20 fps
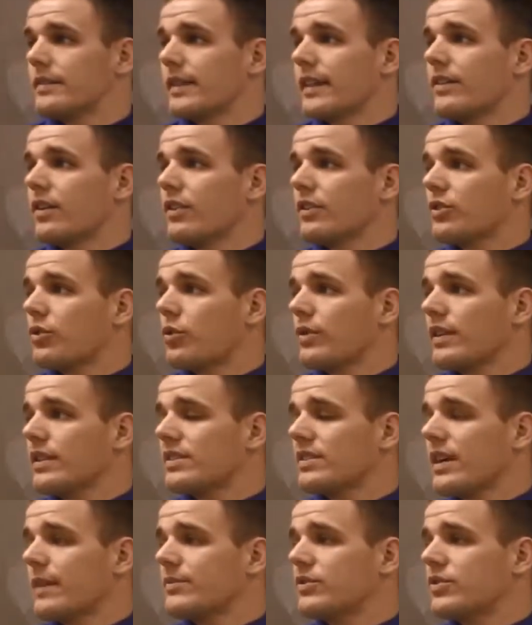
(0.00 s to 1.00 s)
take all the
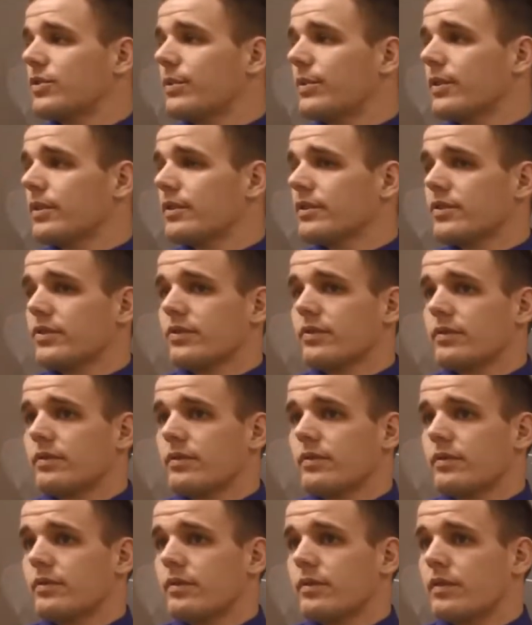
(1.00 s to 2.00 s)
coordinates times 2/3.
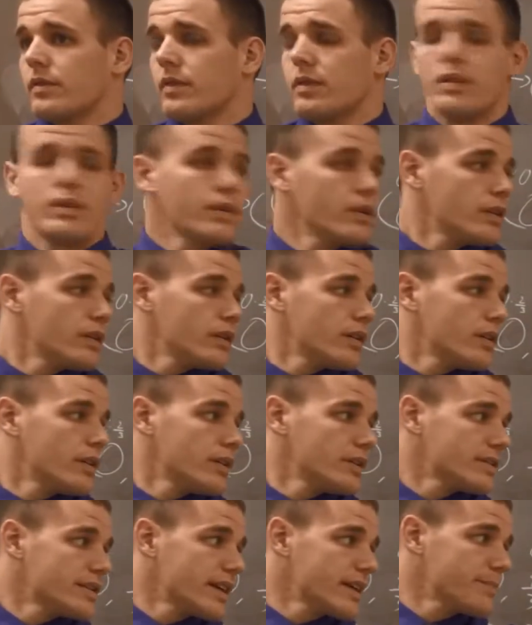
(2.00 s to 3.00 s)

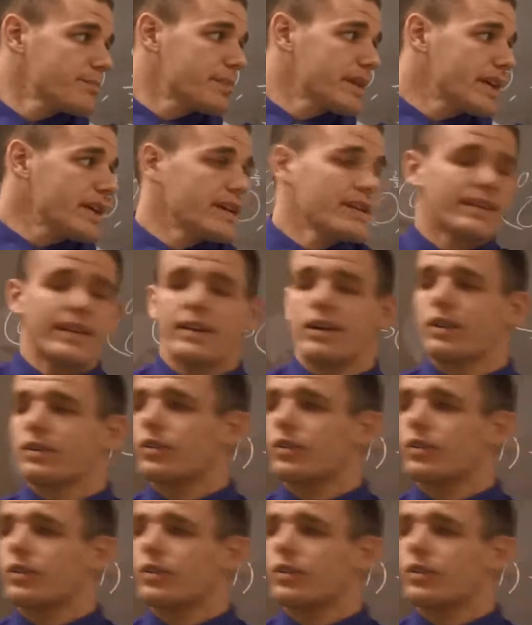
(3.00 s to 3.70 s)
Take B, take all